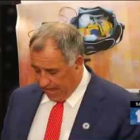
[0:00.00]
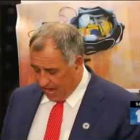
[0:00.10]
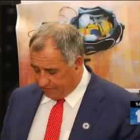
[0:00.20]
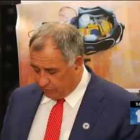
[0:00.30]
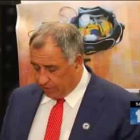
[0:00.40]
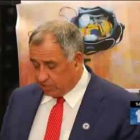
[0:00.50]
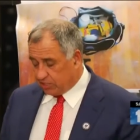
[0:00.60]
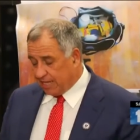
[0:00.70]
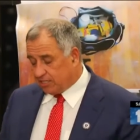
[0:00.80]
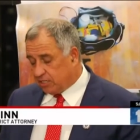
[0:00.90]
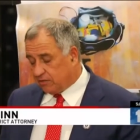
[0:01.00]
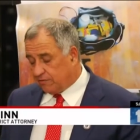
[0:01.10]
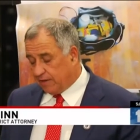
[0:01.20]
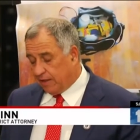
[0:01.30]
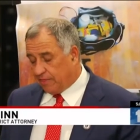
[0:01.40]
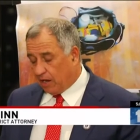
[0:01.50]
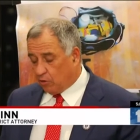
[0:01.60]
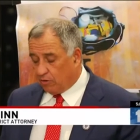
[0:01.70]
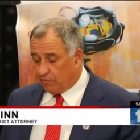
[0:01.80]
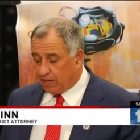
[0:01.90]
After an extensive and
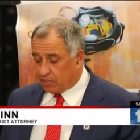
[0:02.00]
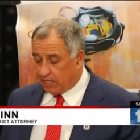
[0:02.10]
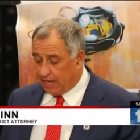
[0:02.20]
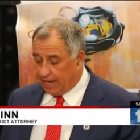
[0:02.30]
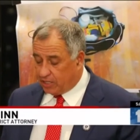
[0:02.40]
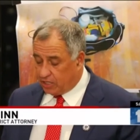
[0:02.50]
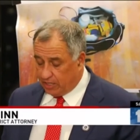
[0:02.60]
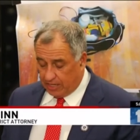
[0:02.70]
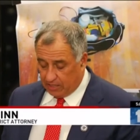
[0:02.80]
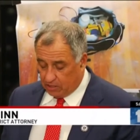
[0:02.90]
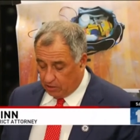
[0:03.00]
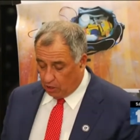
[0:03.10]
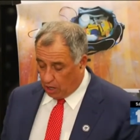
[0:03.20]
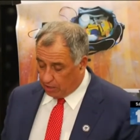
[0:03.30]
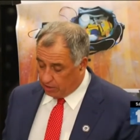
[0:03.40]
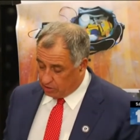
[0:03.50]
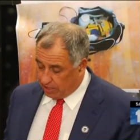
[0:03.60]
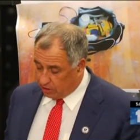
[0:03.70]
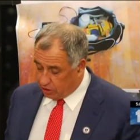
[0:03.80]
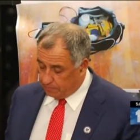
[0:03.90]
thorough investigation into the
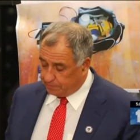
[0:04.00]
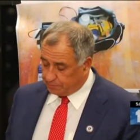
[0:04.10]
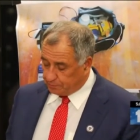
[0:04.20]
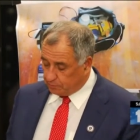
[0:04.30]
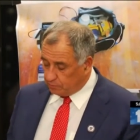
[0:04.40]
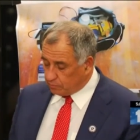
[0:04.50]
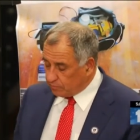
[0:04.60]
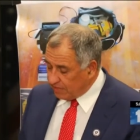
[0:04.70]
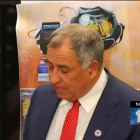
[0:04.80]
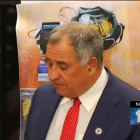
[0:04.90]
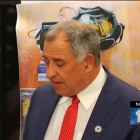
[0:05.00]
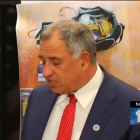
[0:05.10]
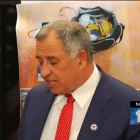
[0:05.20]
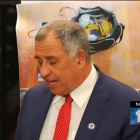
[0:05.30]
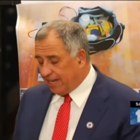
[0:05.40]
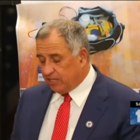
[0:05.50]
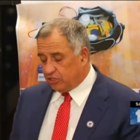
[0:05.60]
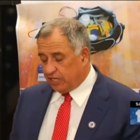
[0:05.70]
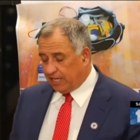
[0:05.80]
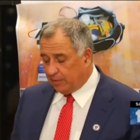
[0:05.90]
organization,
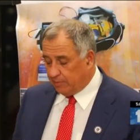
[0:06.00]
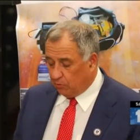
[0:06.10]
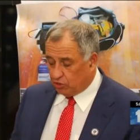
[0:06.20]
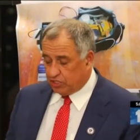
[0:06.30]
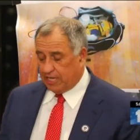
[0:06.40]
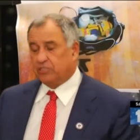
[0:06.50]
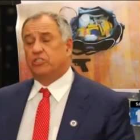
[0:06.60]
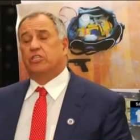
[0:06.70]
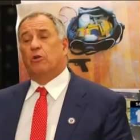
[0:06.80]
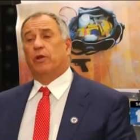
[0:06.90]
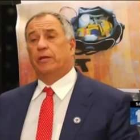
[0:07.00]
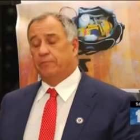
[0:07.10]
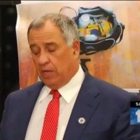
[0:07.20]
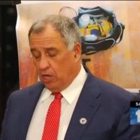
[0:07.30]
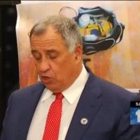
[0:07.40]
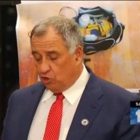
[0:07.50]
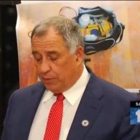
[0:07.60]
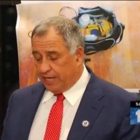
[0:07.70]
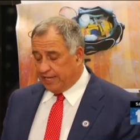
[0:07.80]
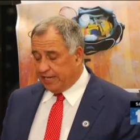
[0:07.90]
Investigators deemed it was necessary to
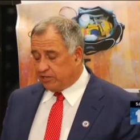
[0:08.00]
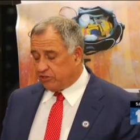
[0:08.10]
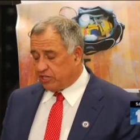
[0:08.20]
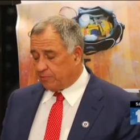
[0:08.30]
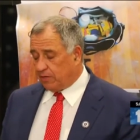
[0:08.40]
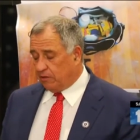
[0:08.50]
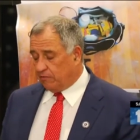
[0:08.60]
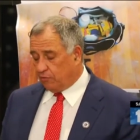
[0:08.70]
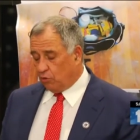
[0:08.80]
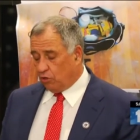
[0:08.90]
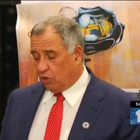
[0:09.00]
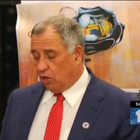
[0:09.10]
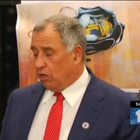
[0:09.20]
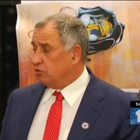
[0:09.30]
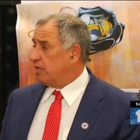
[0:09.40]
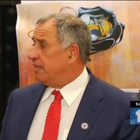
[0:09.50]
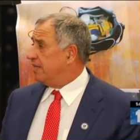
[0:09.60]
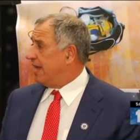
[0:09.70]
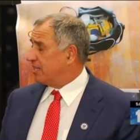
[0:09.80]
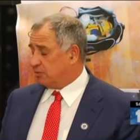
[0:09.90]
begin intercepting the phone calls
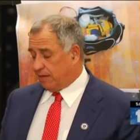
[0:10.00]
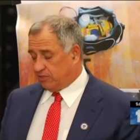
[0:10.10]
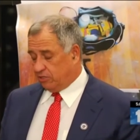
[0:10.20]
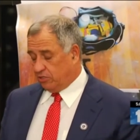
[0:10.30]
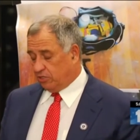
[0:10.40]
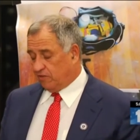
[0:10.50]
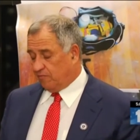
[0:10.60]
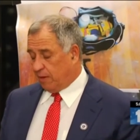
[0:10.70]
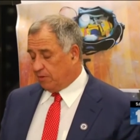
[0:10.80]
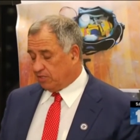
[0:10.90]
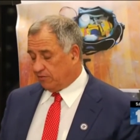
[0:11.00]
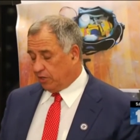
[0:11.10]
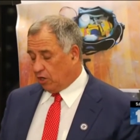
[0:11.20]
and text messages of members of the